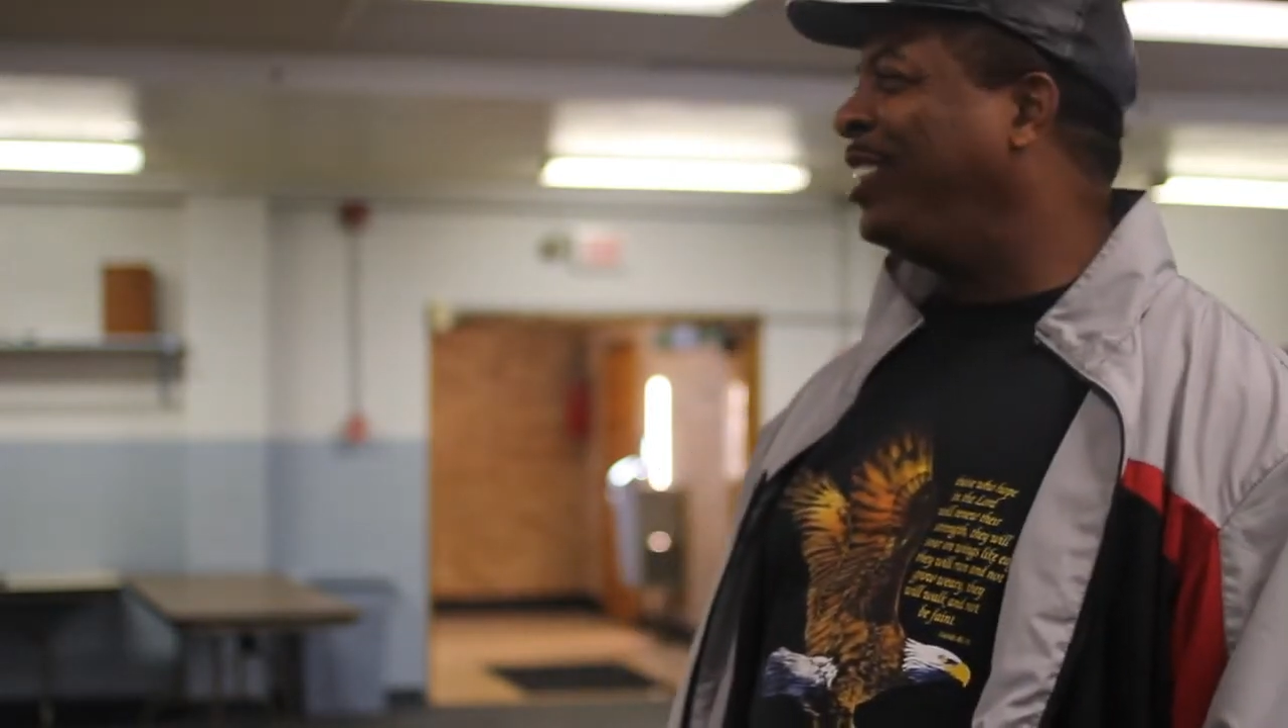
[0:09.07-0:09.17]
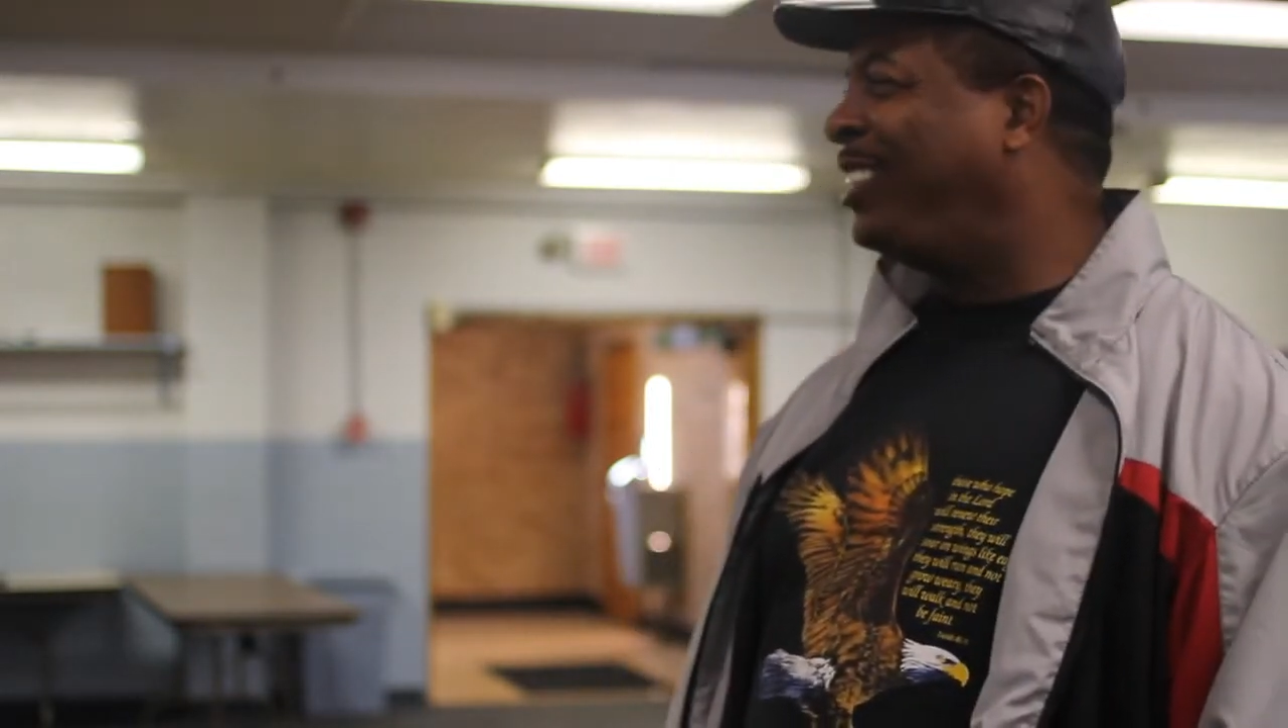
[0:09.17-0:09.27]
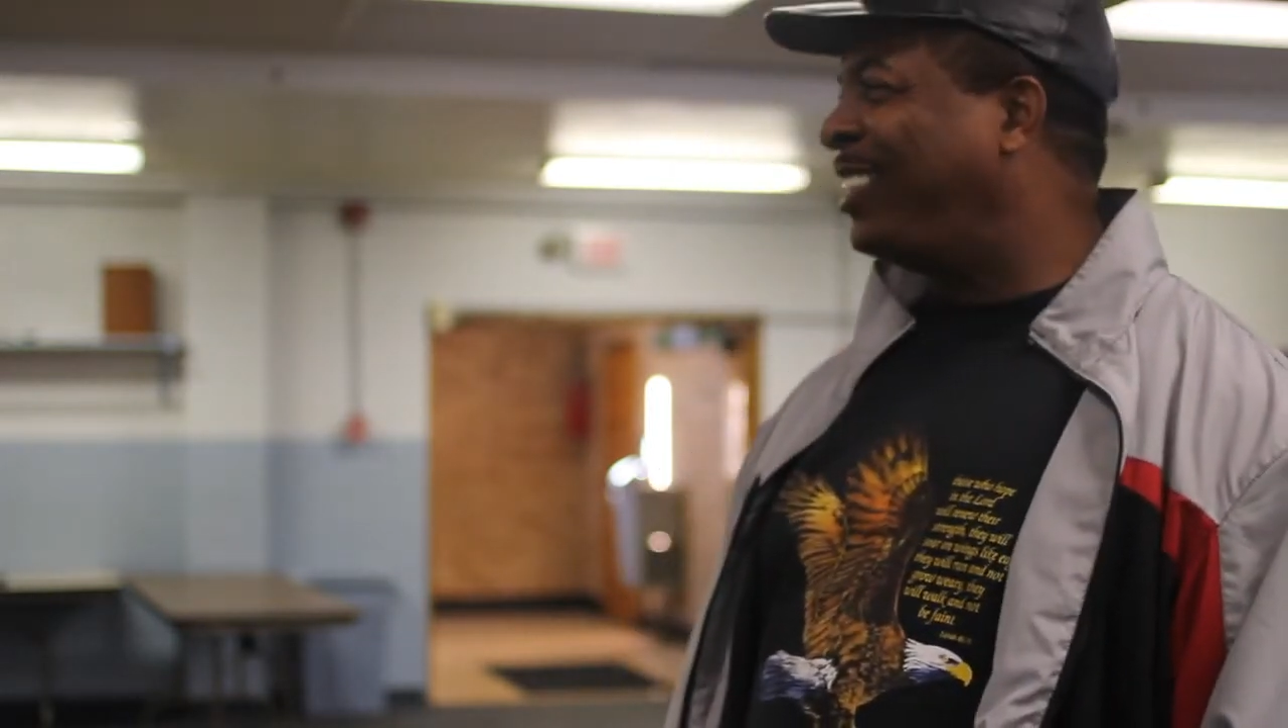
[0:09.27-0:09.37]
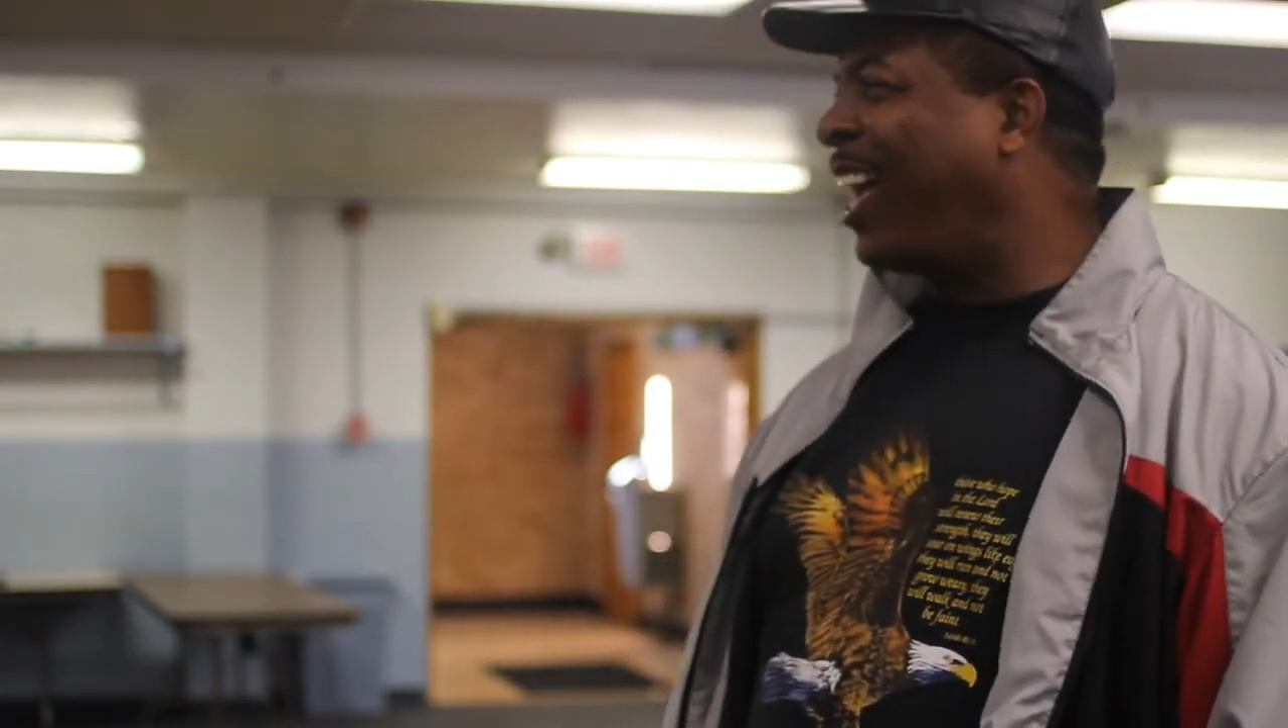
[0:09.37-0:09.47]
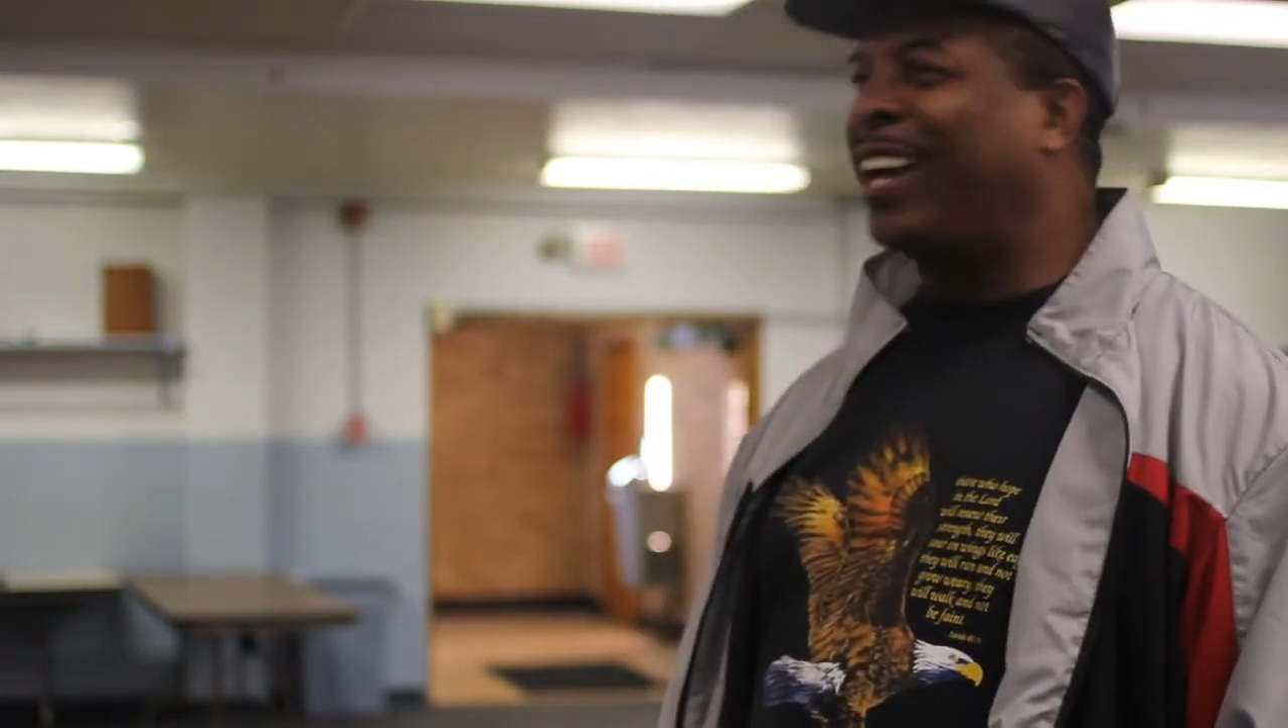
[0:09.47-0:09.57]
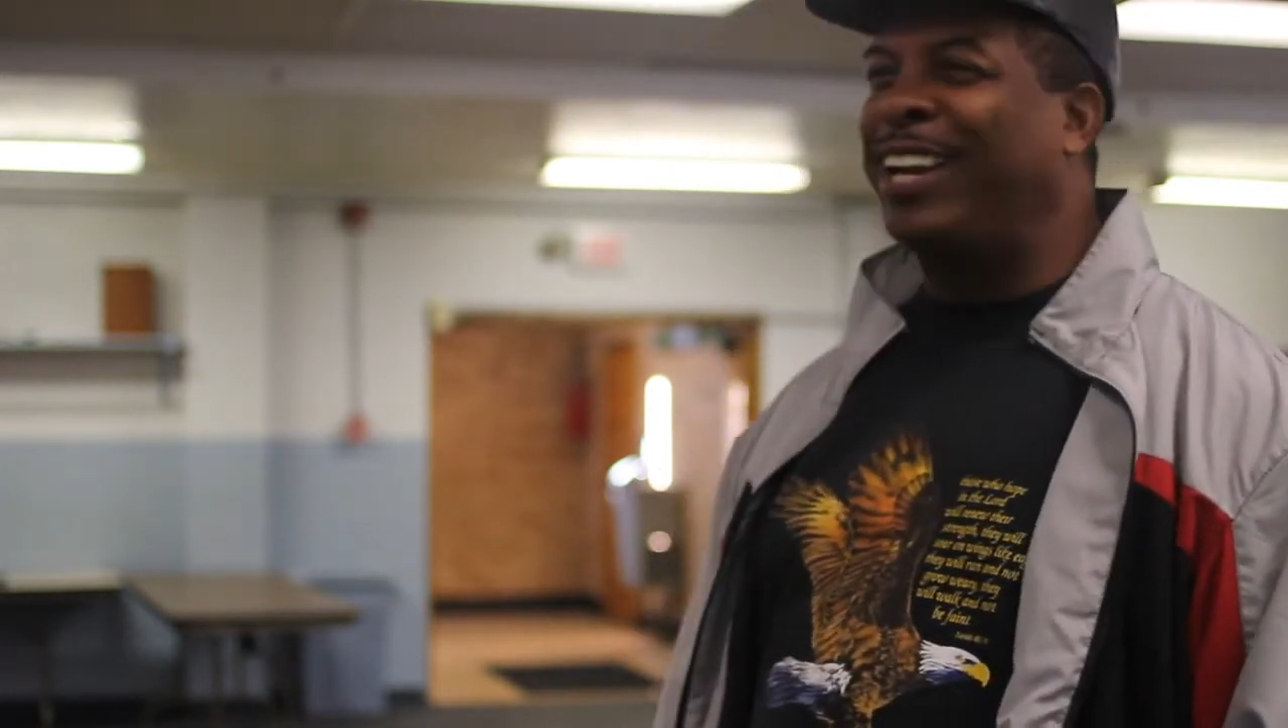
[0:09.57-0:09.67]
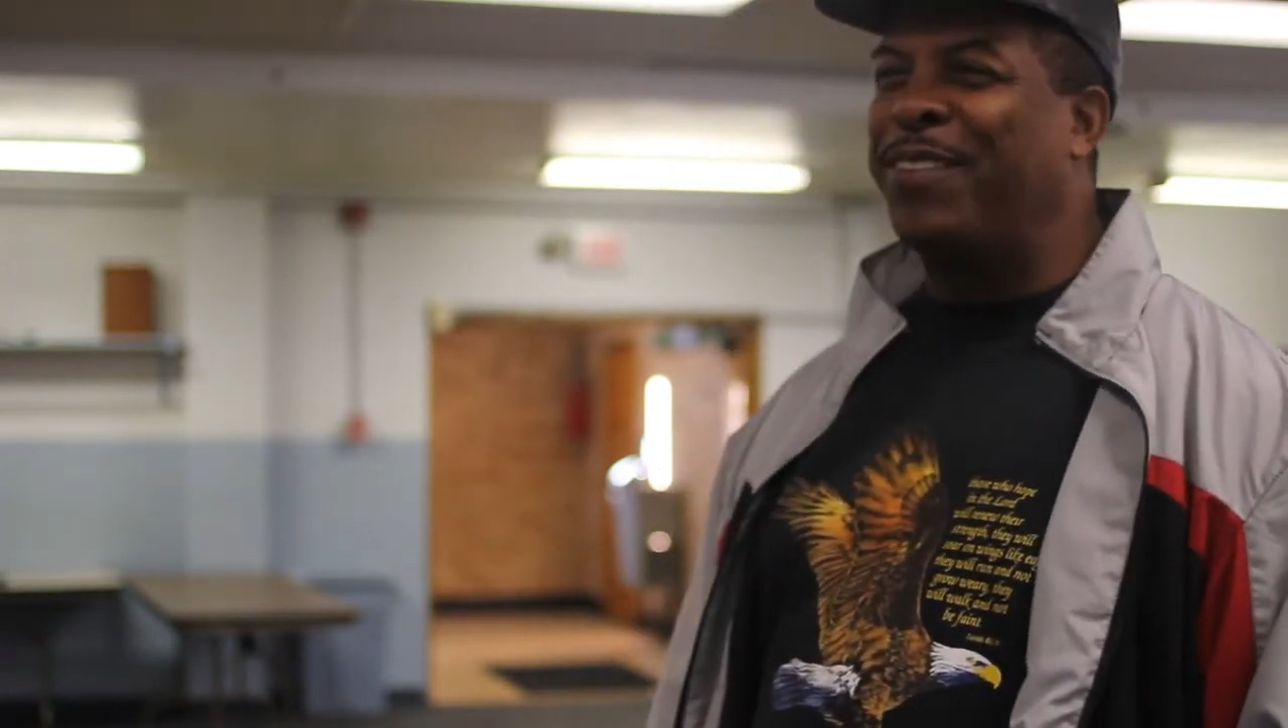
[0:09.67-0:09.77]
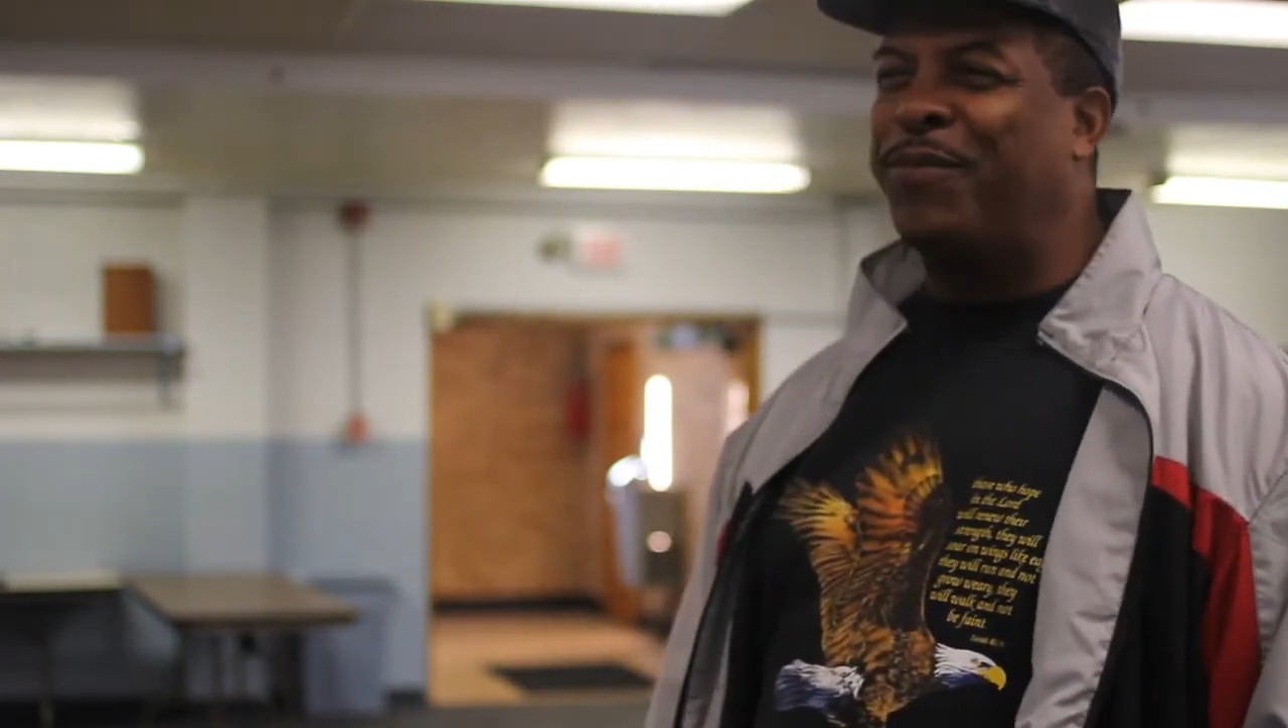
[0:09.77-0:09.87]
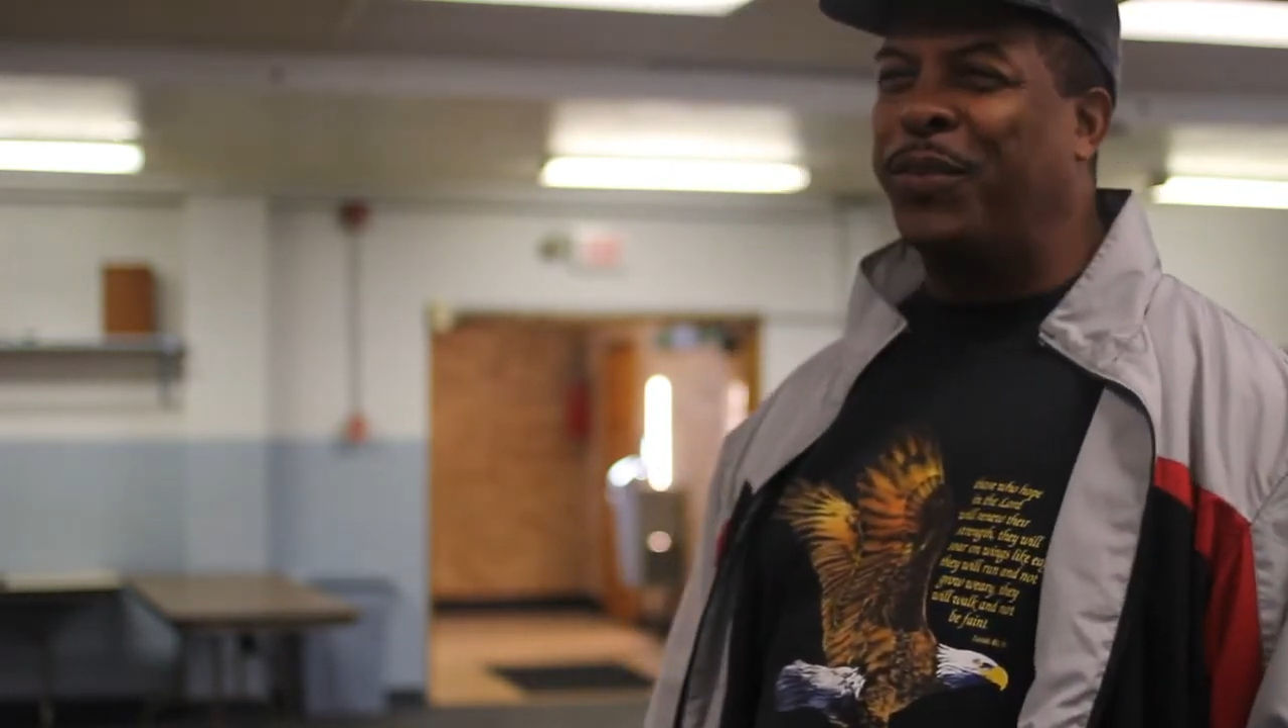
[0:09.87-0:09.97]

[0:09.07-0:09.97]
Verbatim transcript: second and